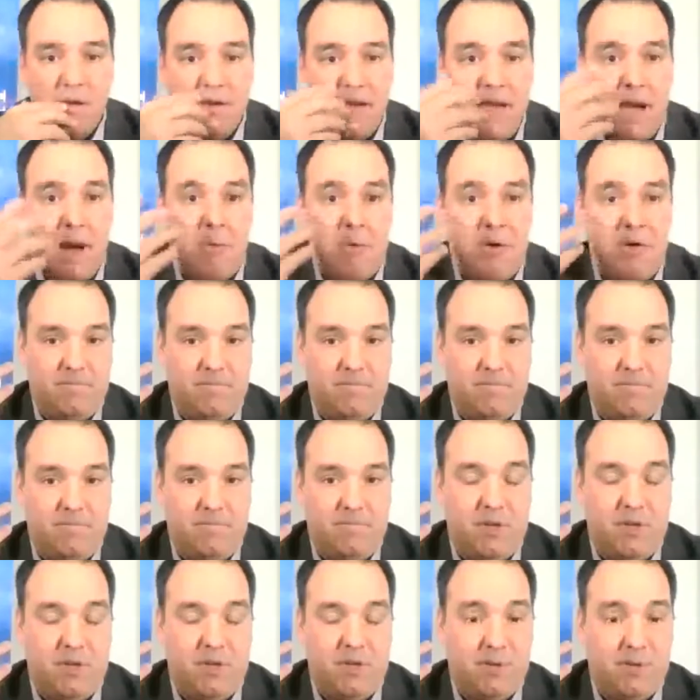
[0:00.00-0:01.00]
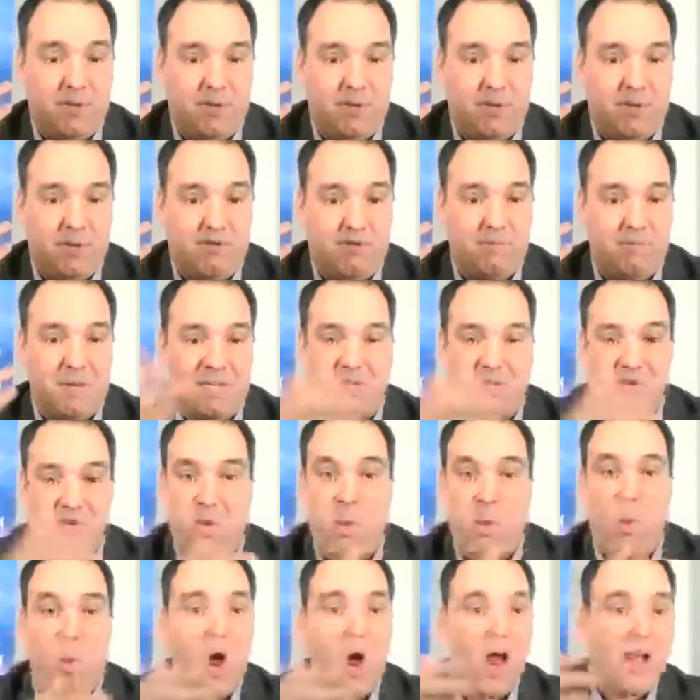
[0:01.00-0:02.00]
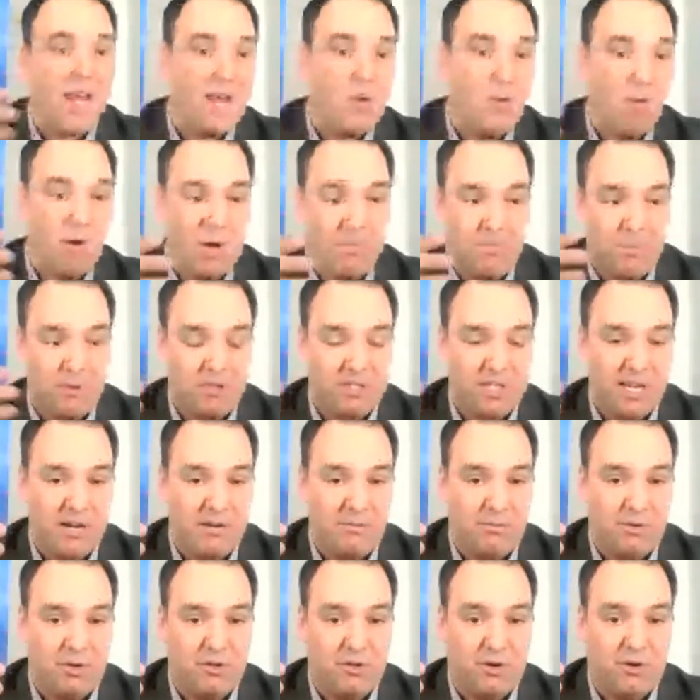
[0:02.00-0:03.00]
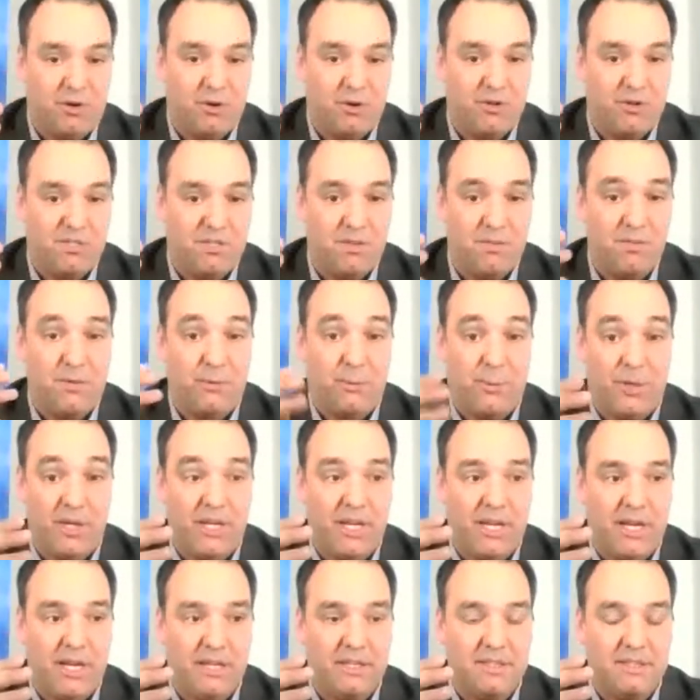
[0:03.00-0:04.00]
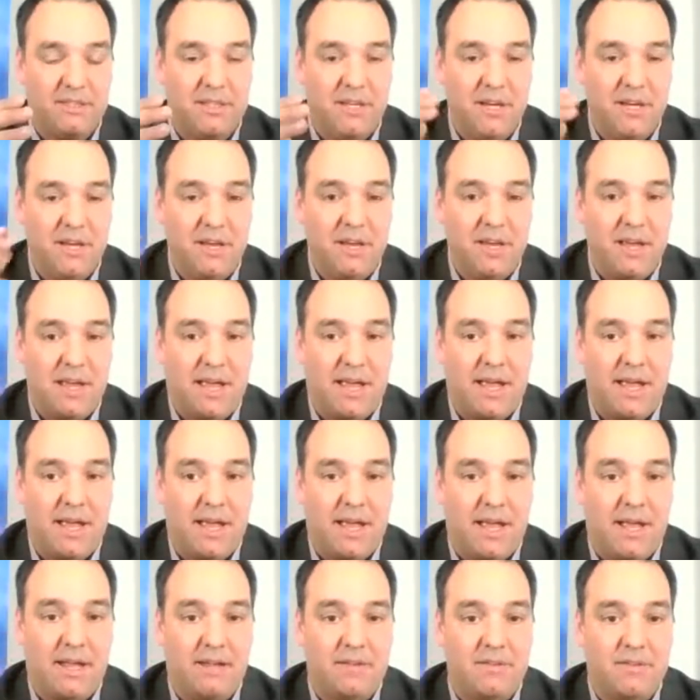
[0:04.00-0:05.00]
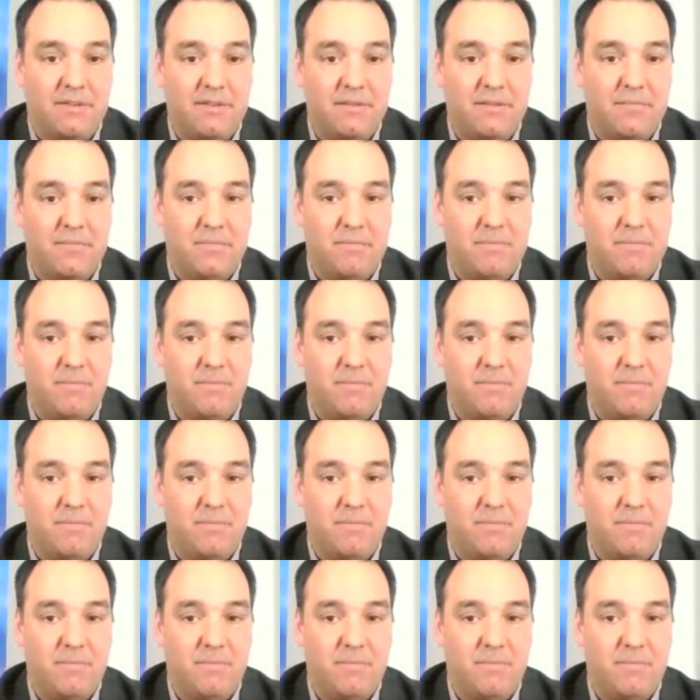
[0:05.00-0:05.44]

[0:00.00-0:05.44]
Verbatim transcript: Now you've missed 21% of returns in 3 days, and